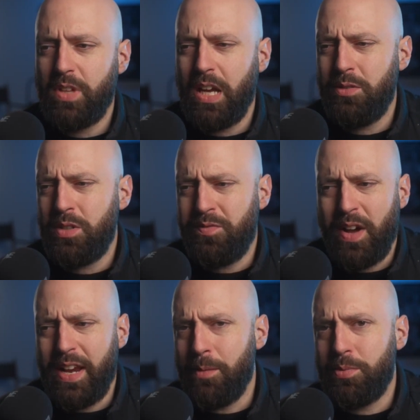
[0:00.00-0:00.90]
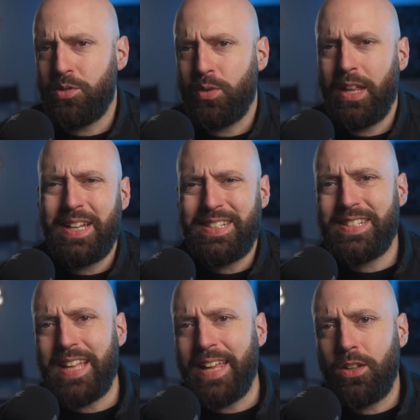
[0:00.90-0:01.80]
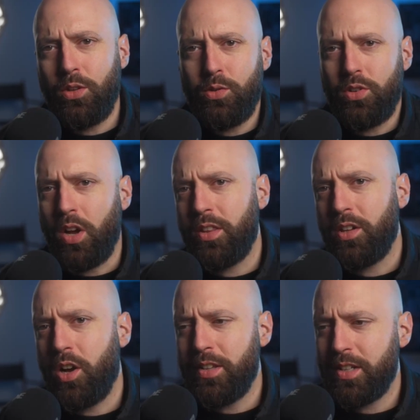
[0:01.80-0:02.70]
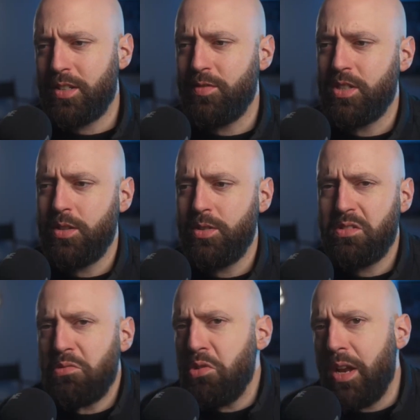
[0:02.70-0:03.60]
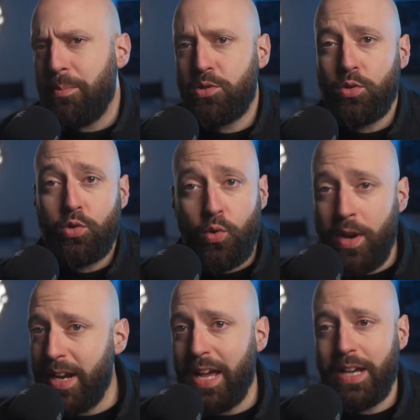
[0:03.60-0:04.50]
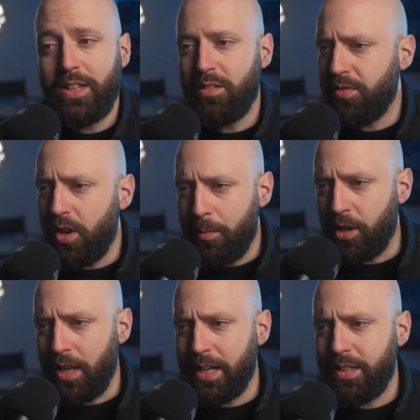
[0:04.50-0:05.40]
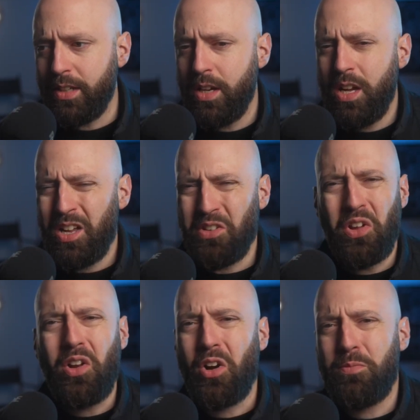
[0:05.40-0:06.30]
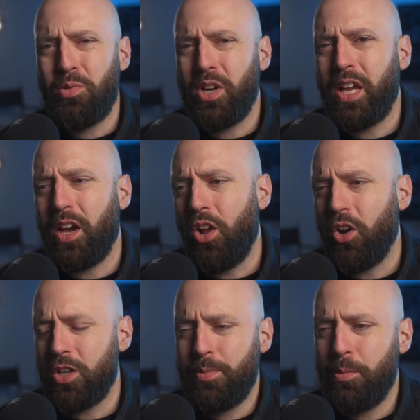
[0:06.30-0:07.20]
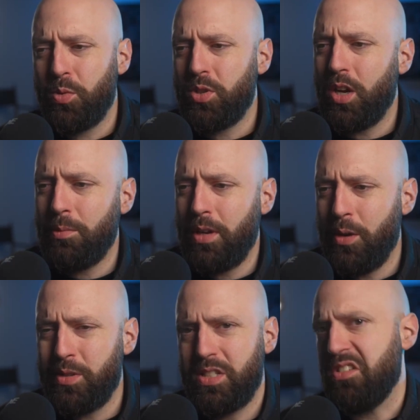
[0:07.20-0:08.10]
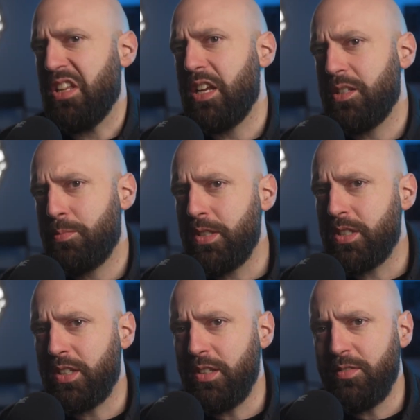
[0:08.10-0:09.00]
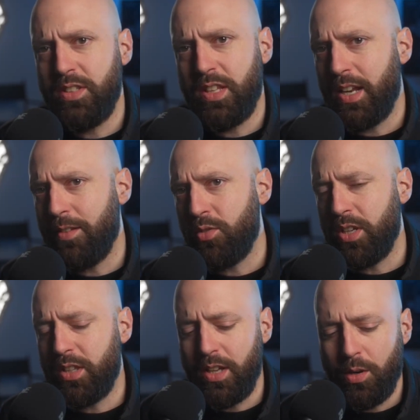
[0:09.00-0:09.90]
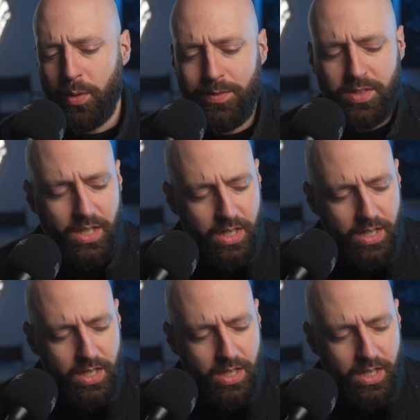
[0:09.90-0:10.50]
It was a fine episode, like as a standalone, not in the context of the series. Good episode, great acting, phenomenal acting, not heartbreaking at all. Because people were talking about how it's the saddest piece of TV that ever hit the airwaves.